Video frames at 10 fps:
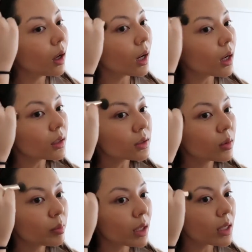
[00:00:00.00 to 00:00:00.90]
I
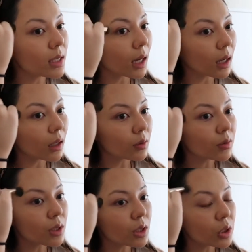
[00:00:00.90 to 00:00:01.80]
also blend
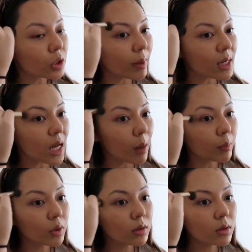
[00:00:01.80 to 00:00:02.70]
down to my
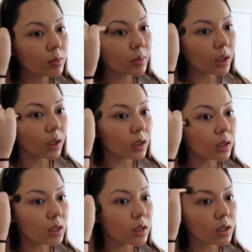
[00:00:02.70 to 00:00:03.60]
temples
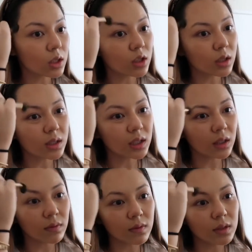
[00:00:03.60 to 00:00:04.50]
because this just
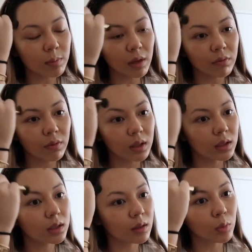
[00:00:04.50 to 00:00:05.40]
gives my
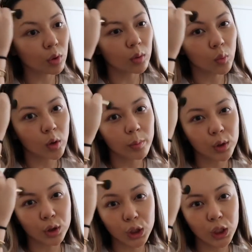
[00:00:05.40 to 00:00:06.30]
face a more
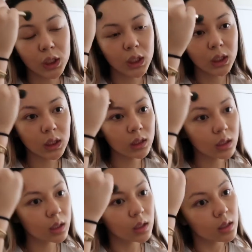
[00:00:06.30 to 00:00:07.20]
warmer look.
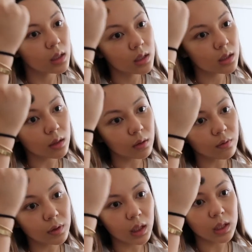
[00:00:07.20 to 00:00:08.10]
So don't
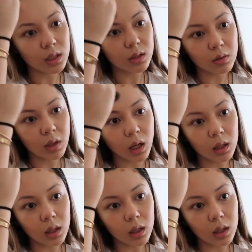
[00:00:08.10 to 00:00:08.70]
forget to do that.